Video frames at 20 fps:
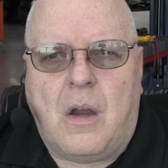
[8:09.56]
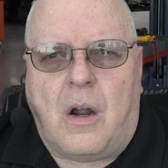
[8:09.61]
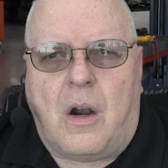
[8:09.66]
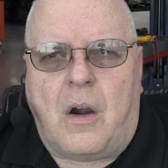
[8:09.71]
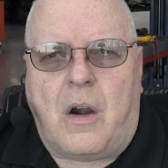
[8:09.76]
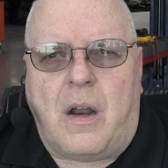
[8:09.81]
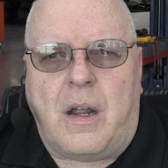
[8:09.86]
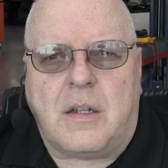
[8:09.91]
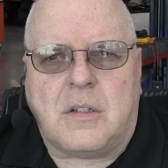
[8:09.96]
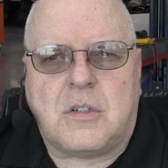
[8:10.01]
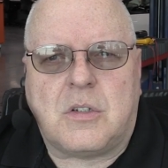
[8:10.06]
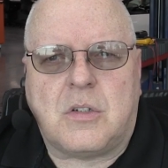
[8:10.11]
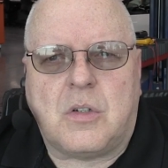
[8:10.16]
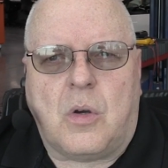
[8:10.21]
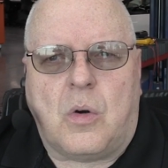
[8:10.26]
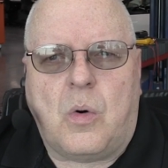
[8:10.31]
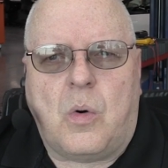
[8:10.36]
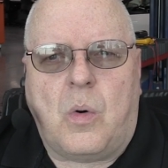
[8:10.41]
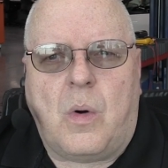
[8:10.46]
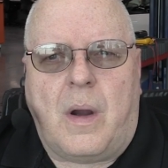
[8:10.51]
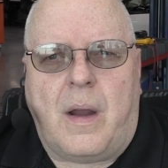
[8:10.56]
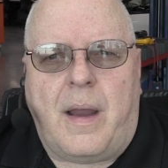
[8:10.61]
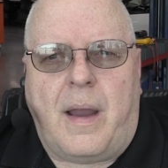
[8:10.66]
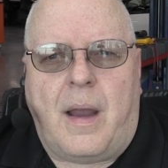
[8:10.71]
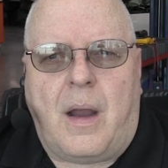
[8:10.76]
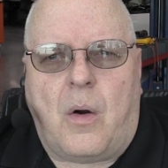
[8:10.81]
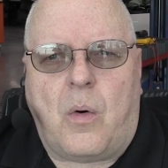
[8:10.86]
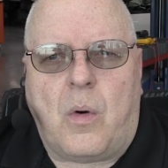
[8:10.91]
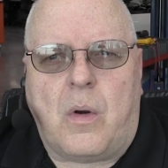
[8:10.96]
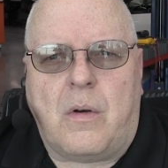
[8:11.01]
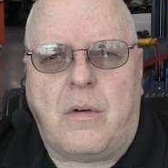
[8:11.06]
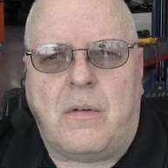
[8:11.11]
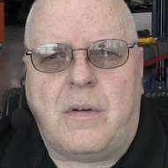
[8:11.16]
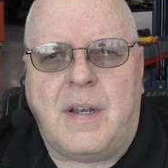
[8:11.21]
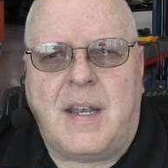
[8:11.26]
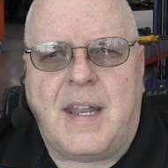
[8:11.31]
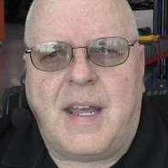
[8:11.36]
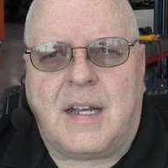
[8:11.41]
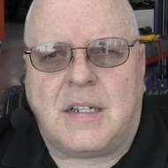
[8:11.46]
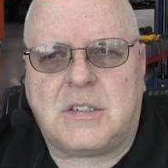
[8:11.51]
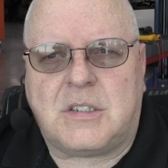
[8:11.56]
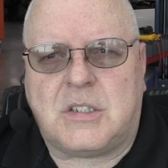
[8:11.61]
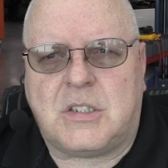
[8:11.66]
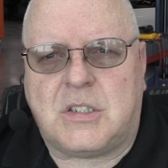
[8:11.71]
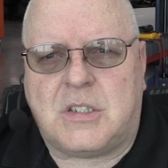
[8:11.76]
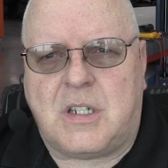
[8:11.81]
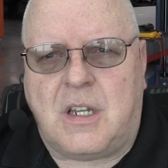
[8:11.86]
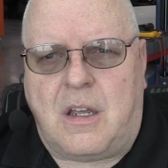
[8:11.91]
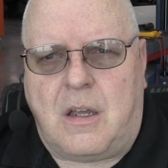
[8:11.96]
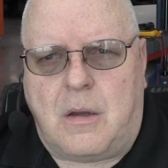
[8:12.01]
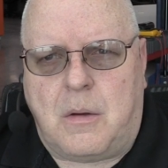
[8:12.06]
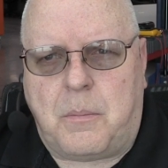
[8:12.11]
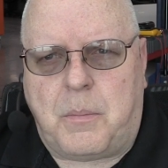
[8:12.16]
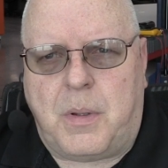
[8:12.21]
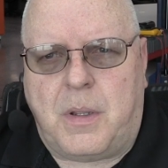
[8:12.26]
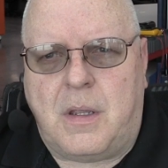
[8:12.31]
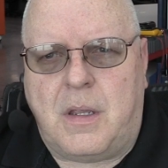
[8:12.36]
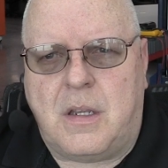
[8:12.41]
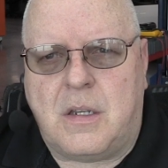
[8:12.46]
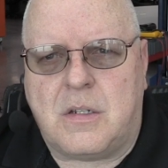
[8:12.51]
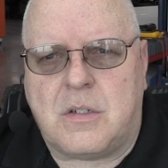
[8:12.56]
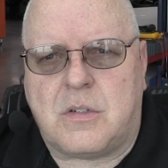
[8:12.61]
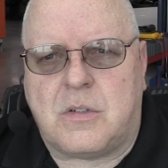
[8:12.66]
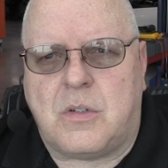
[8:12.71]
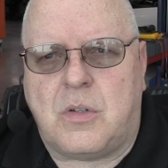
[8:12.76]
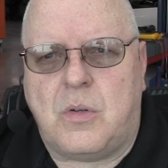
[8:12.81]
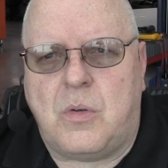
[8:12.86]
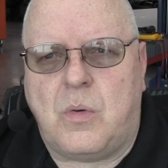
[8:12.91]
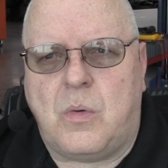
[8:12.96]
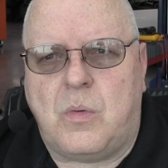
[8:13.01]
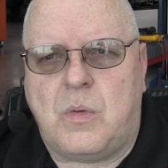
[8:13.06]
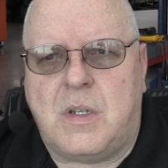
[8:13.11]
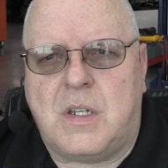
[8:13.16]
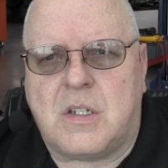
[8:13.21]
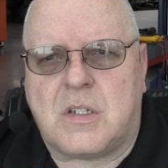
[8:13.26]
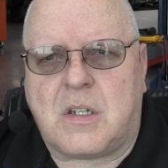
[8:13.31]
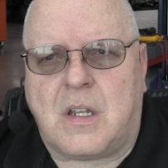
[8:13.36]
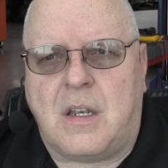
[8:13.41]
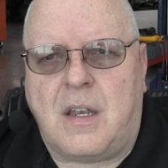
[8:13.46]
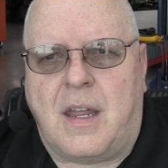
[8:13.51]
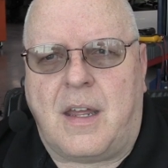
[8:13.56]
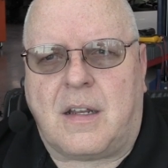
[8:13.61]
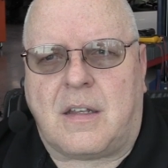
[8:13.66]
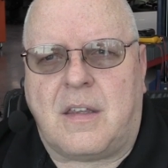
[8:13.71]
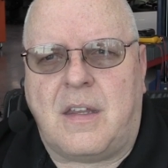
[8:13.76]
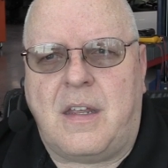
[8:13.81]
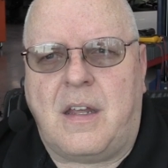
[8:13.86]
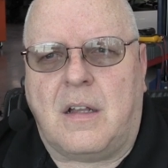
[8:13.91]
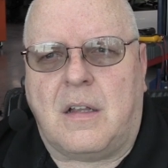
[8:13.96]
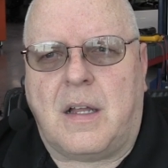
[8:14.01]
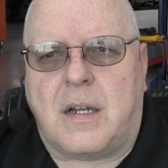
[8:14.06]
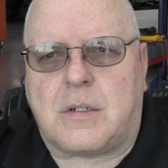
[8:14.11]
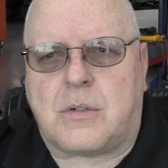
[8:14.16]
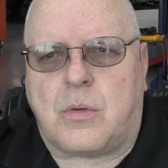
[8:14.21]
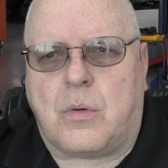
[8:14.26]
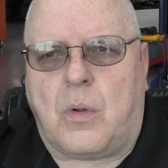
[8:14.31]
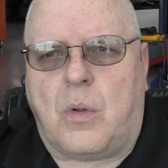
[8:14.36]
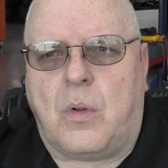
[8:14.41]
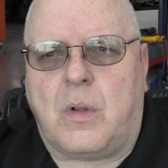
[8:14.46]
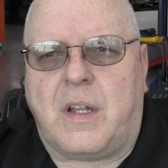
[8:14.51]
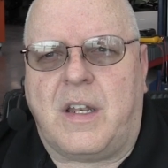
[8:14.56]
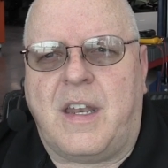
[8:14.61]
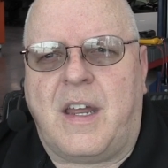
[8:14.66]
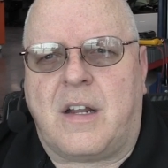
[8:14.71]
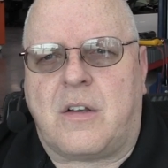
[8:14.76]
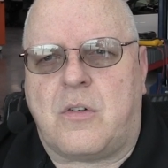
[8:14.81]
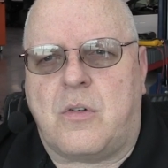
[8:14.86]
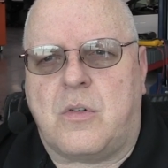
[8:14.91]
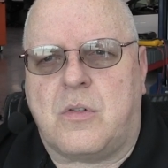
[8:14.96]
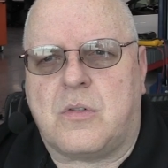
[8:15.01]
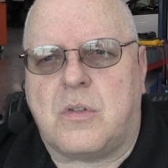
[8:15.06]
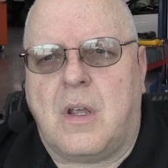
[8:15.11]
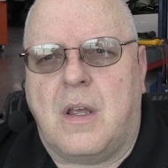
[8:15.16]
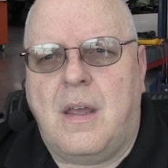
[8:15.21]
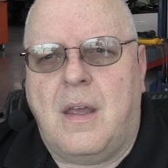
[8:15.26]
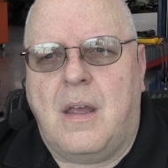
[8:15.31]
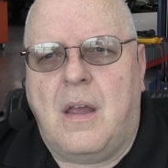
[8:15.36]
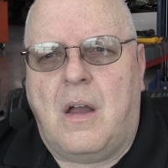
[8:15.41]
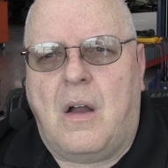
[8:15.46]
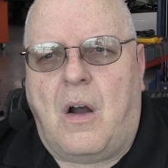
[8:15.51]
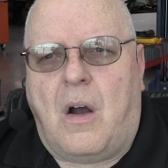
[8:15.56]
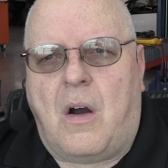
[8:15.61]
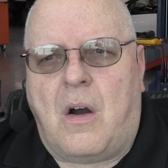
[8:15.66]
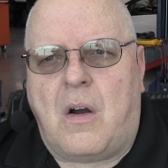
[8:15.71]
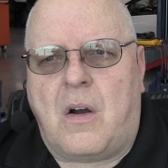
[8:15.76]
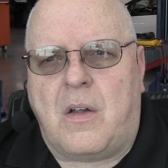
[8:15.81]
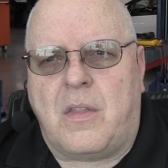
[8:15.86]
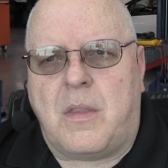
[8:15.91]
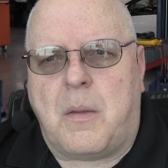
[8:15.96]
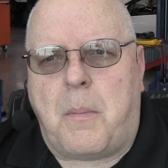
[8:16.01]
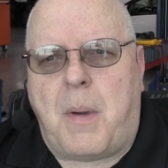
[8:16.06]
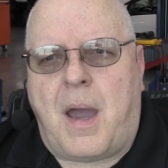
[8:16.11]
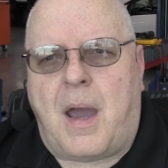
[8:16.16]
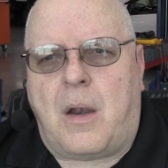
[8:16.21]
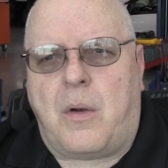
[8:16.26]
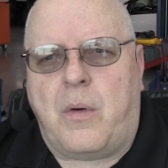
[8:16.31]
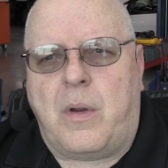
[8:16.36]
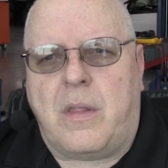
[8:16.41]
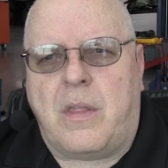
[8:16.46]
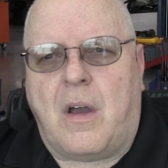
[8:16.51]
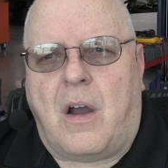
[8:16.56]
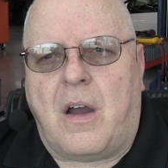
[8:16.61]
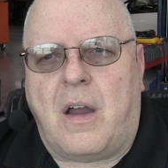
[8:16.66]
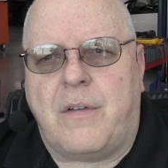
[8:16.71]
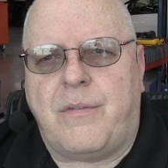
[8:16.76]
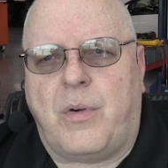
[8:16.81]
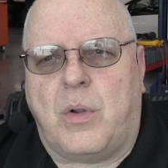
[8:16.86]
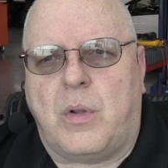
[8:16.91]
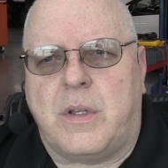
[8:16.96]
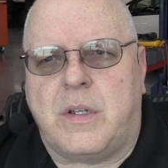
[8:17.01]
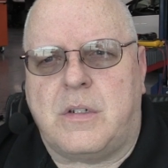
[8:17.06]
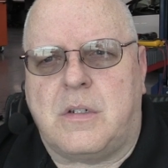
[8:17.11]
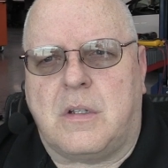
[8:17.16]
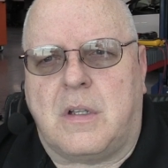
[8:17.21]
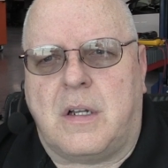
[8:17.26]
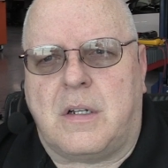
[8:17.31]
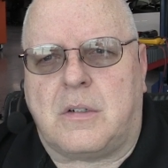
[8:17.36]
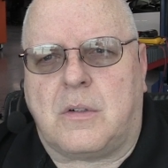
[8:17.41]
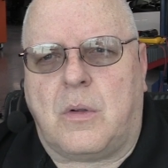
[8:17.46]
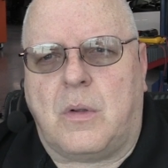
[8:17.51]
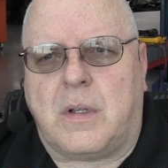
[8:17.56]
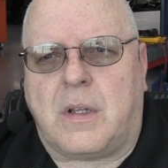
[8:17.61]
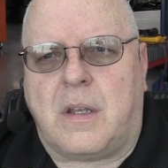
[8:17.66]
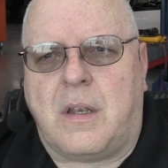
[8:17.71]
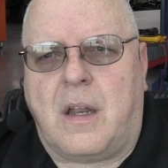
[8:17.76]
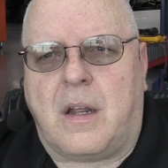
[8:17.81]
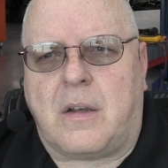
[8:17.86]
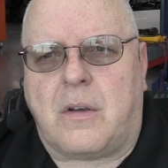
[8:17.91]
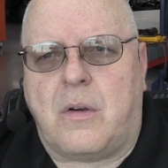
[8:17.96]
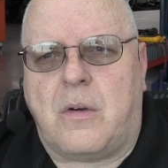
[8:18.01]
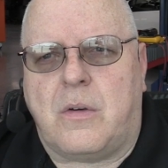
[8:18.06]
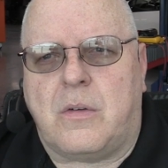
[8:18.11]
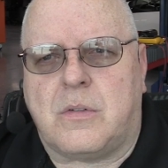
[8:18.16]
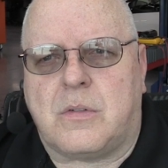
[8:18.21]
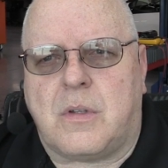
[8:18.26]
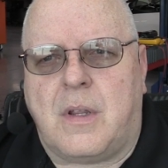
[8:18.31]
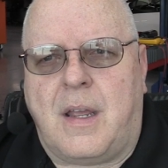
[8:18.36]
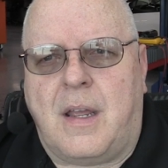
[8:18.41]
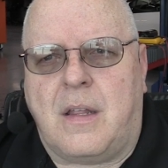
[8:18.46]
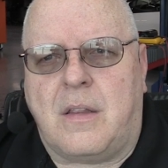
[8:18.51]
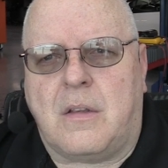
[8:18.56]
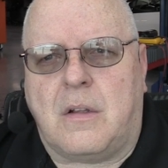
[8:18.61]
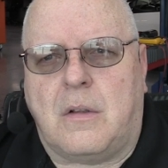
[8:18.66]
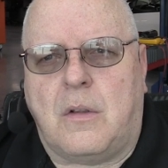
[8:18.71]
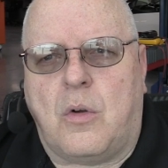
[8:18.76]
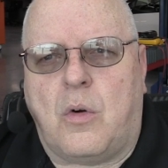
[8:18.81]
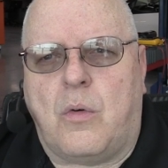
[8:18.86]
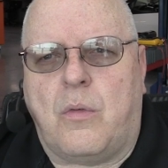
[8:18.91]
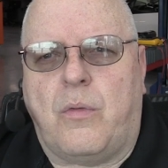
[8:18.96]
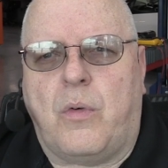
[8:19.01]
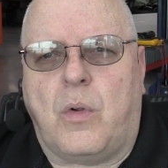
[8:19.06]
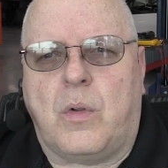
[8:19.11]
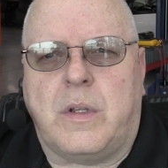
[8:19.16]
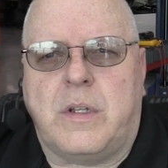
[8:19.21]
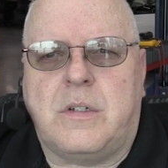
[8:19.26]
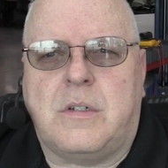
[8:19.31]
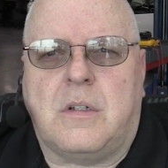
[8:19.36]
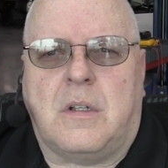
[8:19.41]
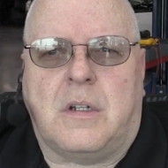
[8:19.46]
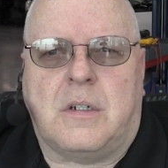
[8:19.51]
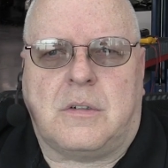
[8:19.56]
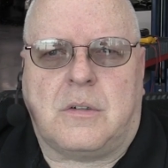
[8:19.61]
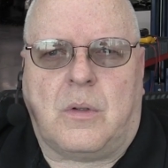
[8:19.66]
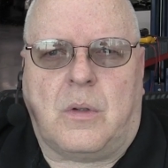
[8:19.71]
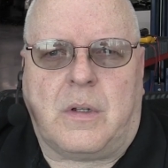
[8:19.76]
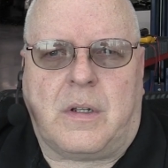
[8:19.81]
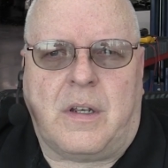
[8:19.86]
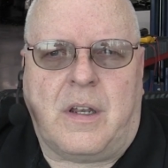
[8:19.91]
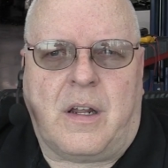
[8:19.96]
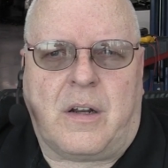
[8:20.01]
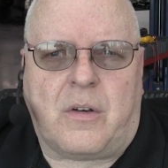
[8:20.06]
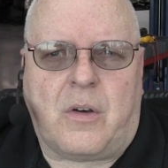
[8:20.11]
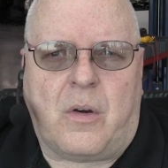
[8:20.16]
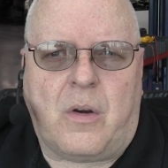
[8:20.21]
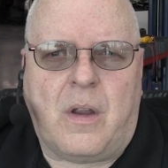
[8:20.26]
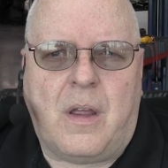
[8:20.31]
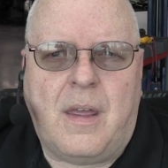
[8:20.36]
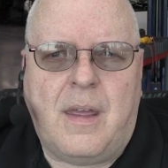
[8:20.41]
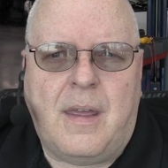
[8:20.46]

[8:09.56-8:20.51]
Alright, so our next step is to disconnect the electrical connectors on the battery, the high voltage electrical connectors and the low voltage electrical connector.